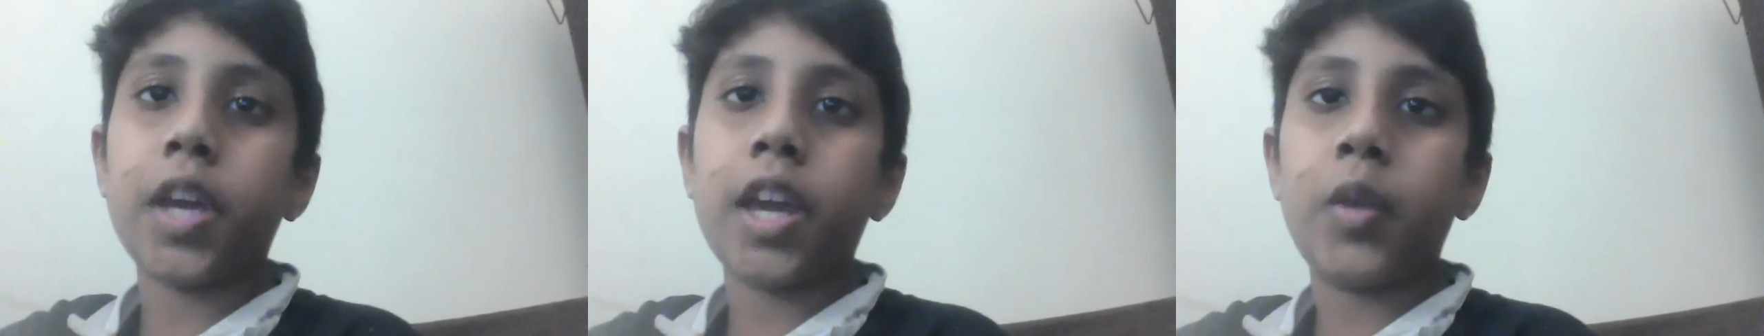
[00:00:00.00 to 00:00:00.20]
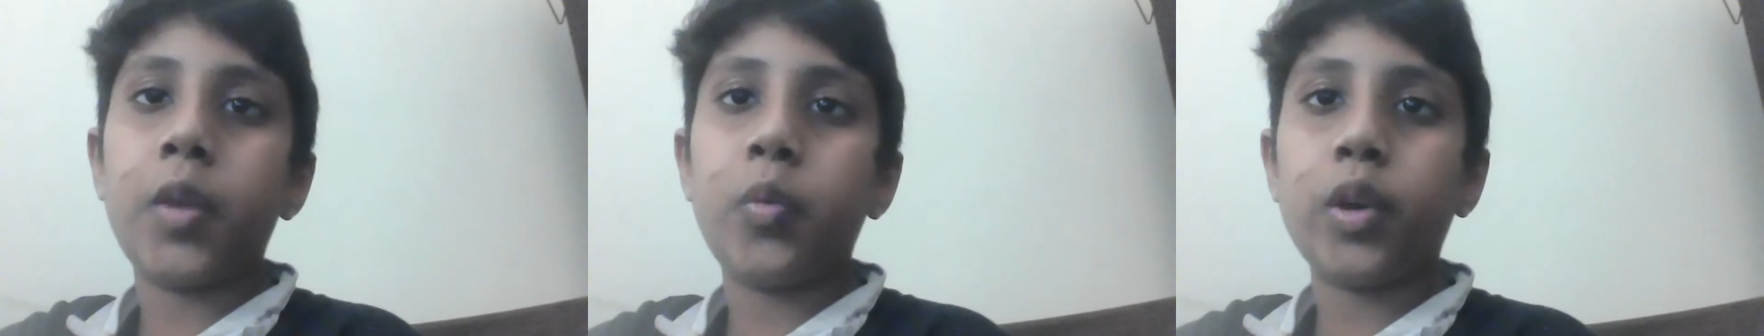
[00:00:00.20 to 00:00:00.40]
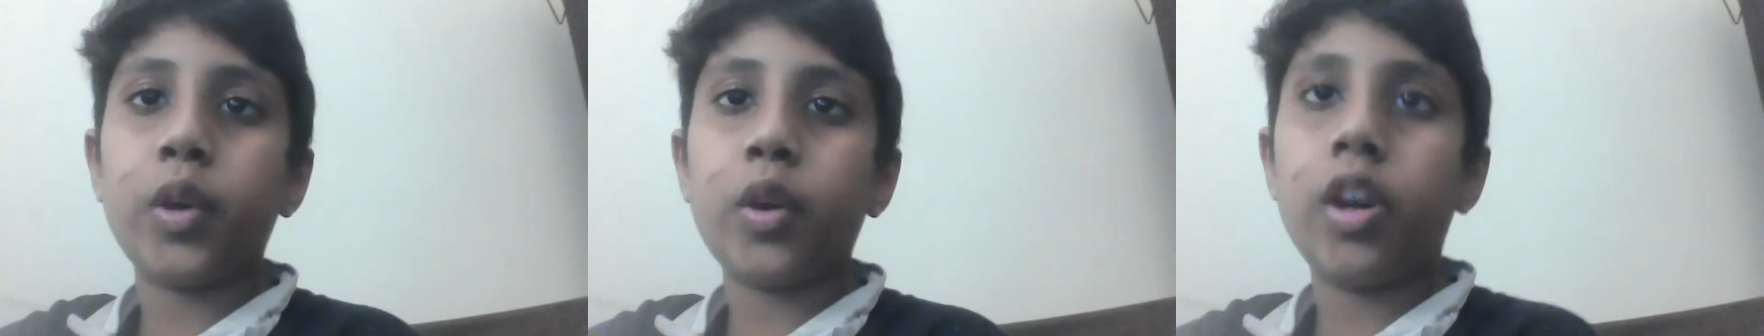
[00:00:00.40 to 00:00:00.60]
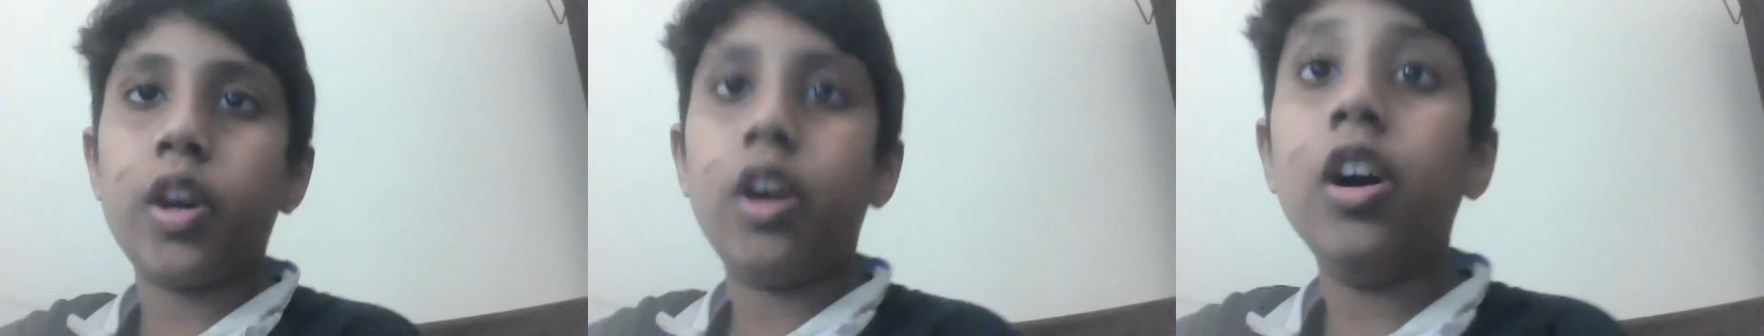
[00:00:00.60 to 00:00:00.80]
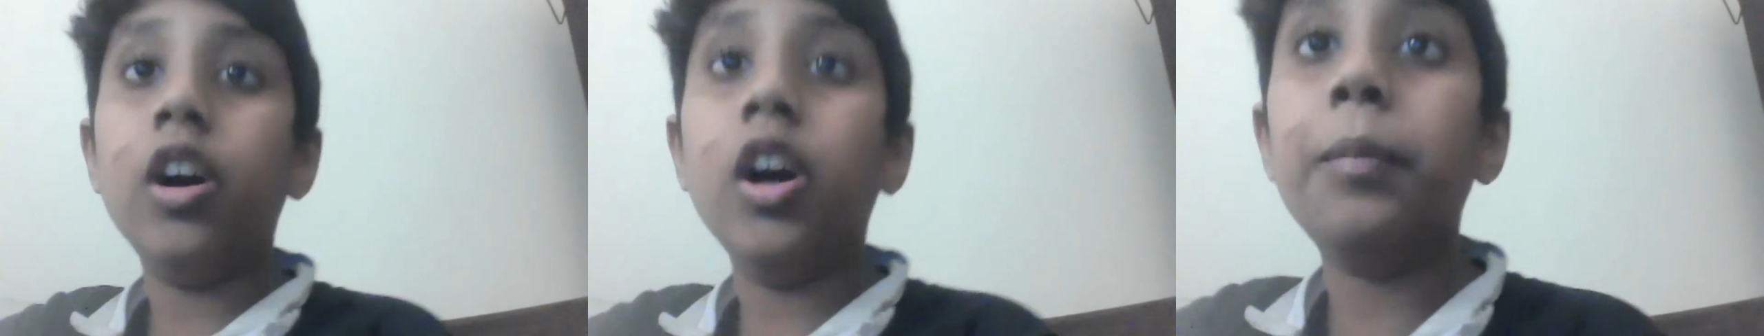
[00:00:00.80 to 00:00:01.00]
ENVY uh,
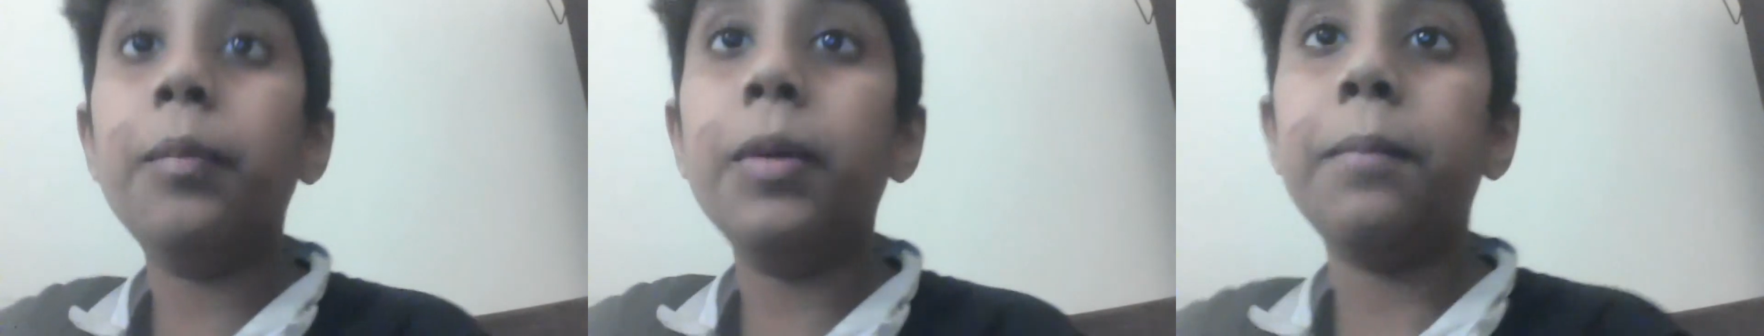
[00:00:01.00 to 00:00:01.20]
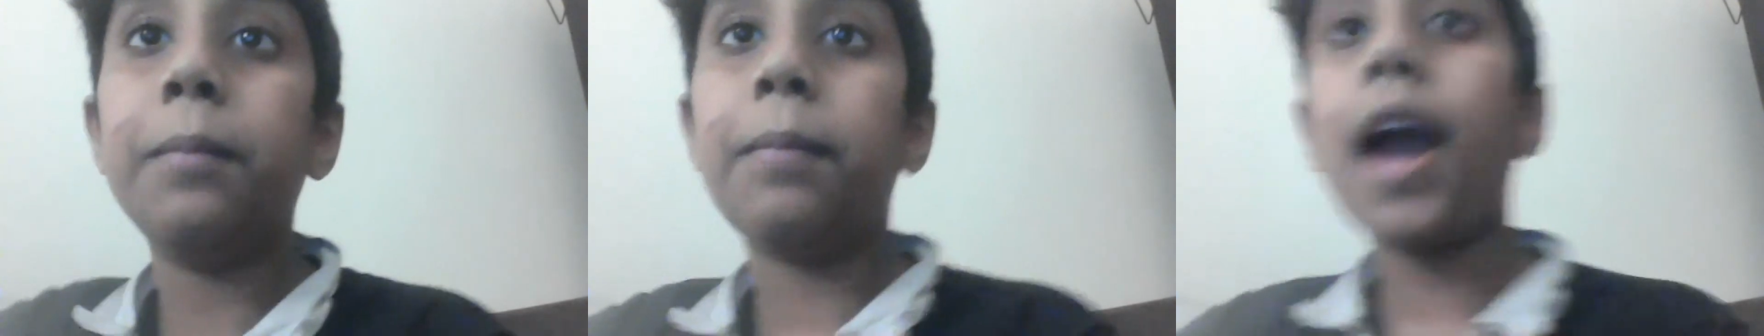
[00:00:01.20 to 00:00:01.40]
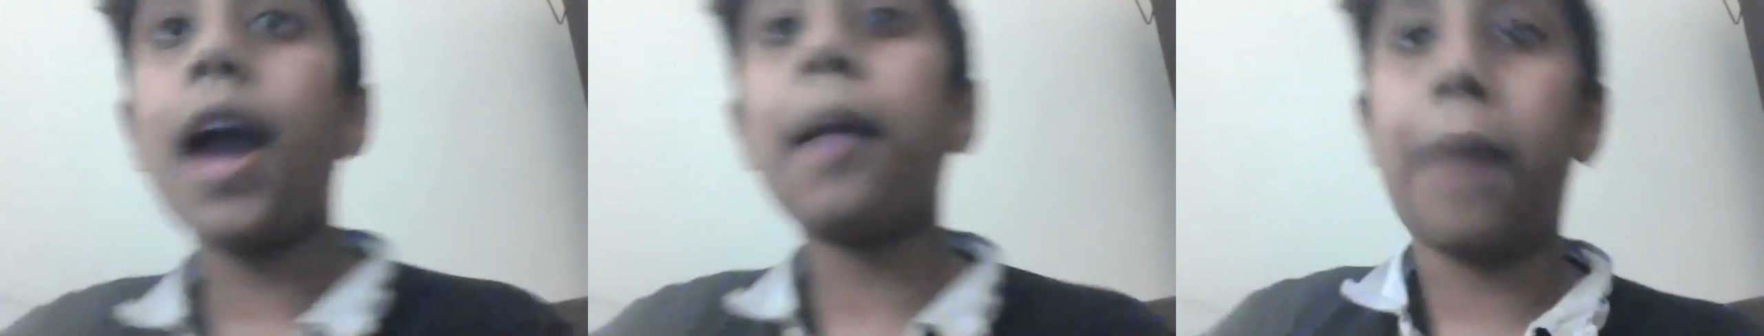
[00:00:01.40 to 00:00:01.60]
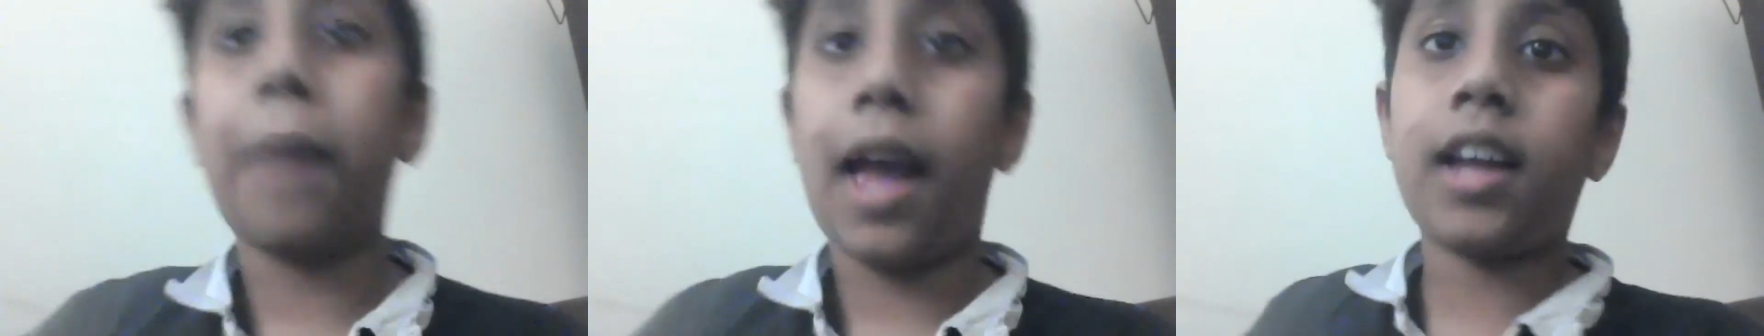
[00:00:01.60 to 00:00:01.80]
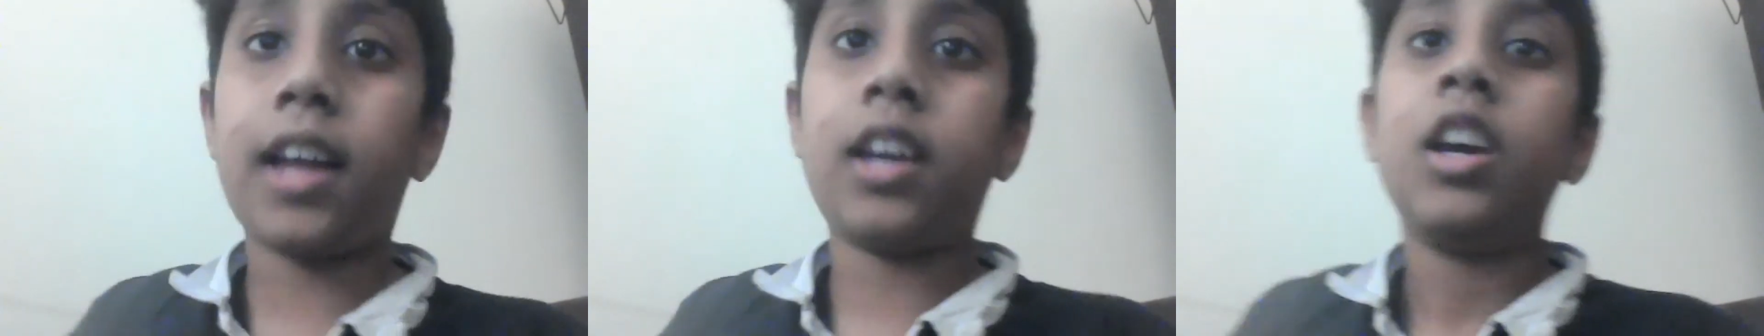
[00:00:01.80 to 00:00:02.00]
urban
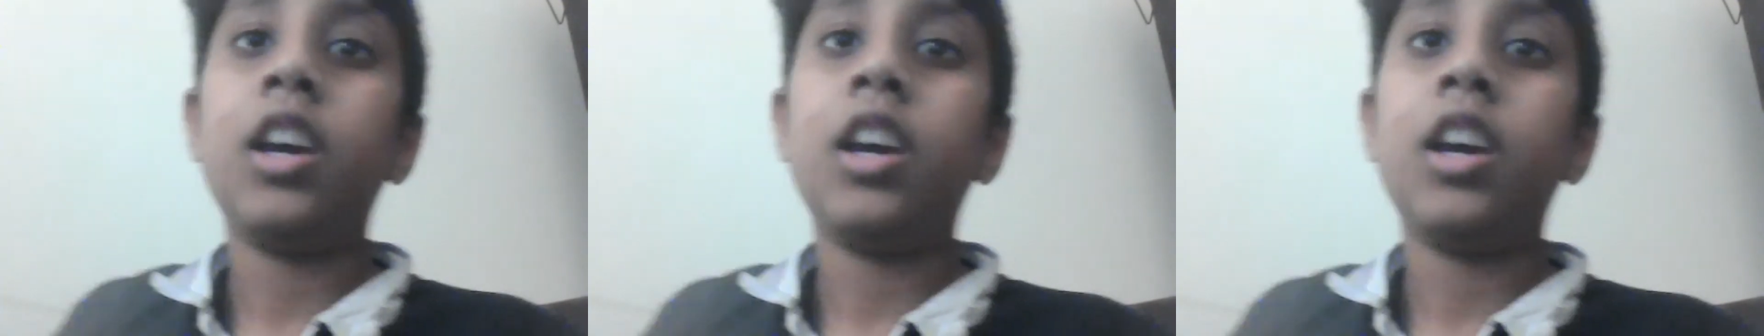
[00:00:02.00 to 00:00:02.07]
backpack